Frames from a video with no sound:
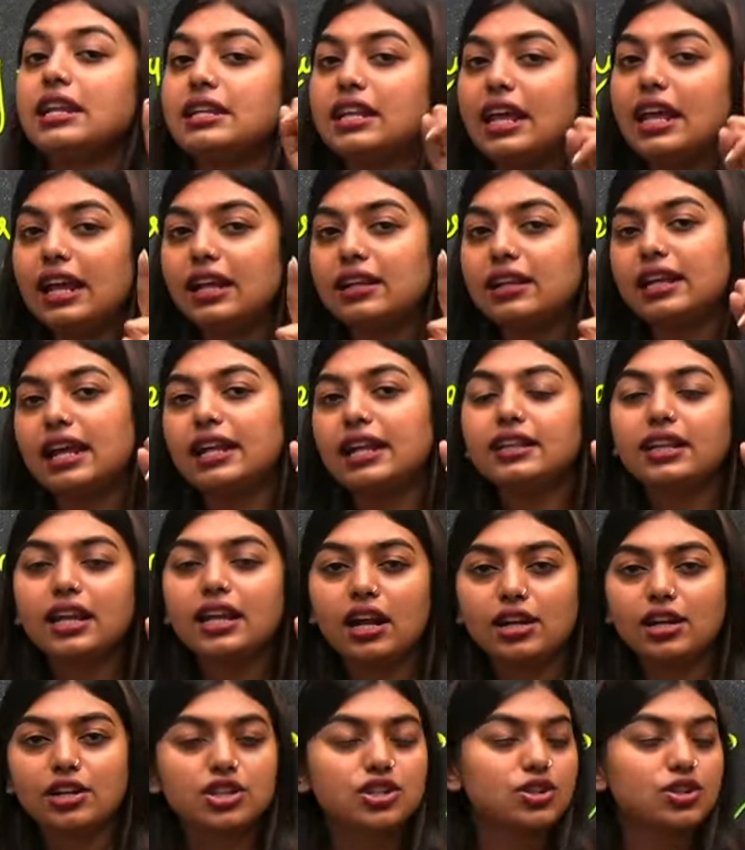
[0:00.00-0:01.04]
Then
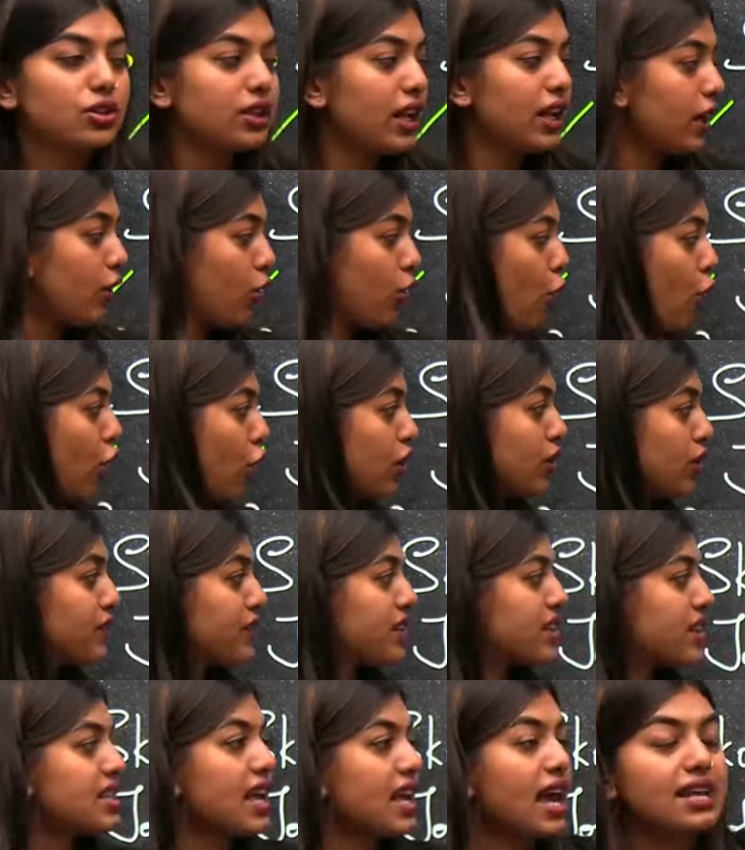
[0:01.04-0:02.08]
they understood that all
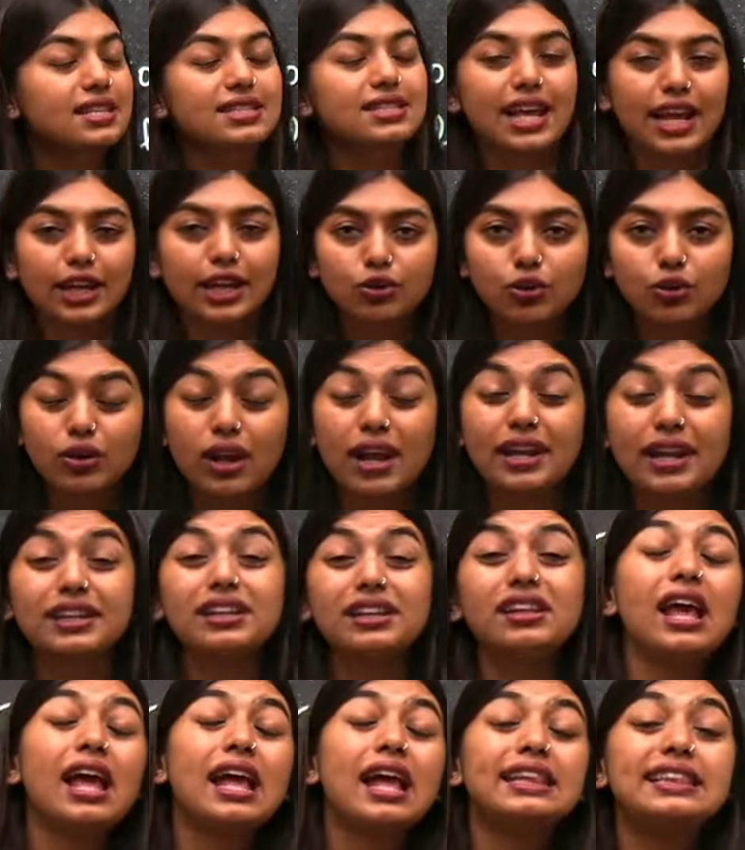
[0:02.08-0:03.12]
of this has
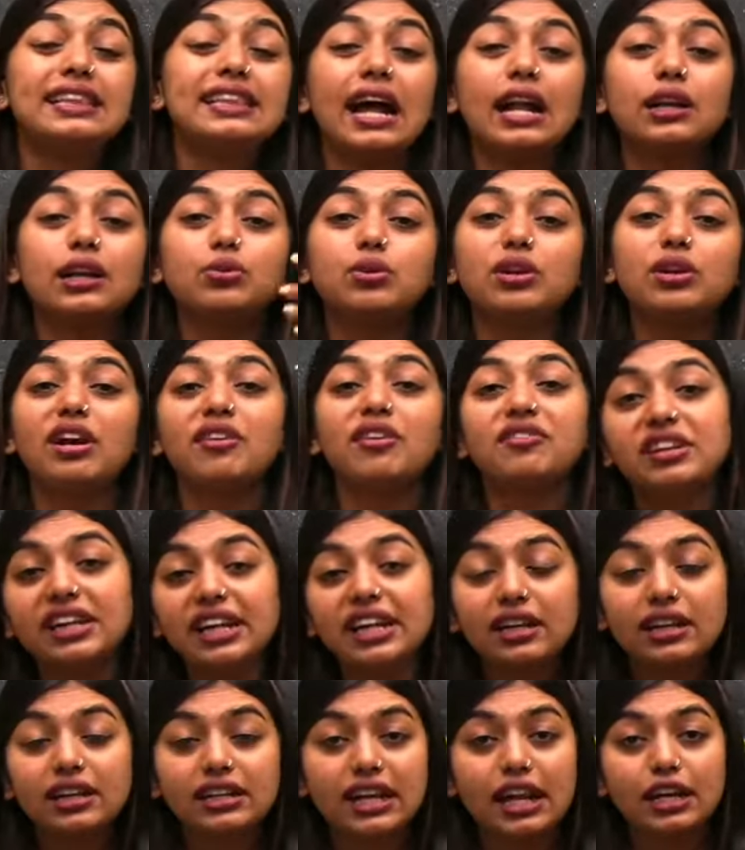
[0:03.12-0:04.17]
cytokinin that would have
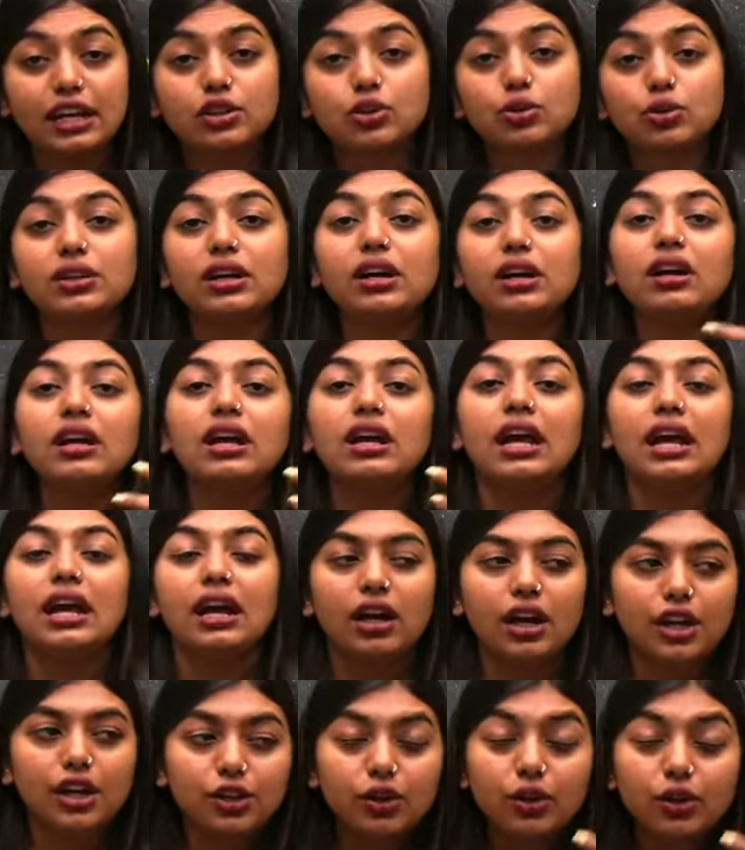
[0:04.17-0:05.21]
led to
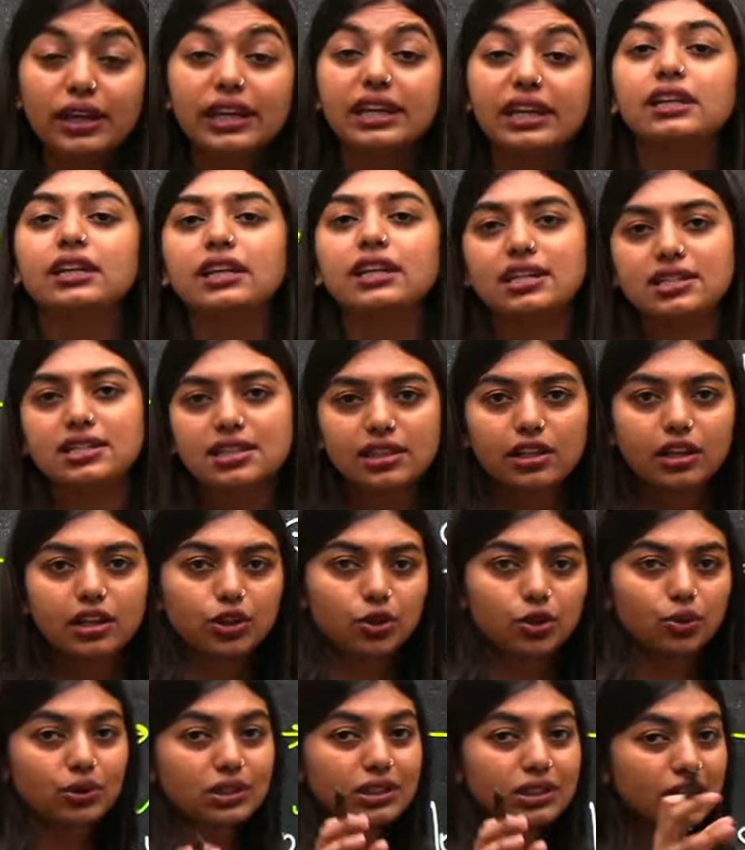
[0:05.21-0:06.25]
the increase in the
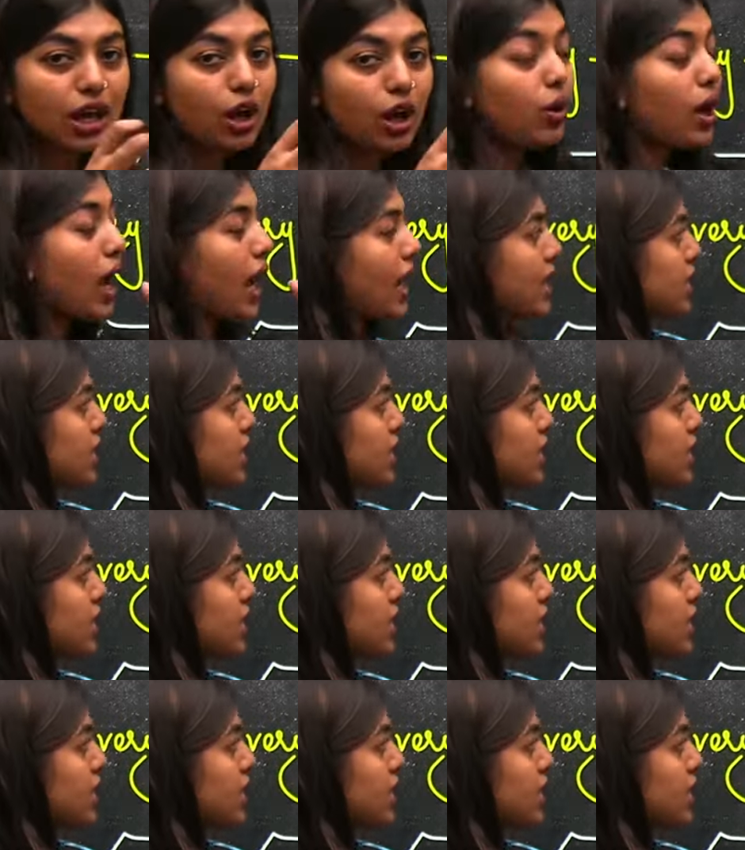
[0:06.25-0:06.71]
growth. Now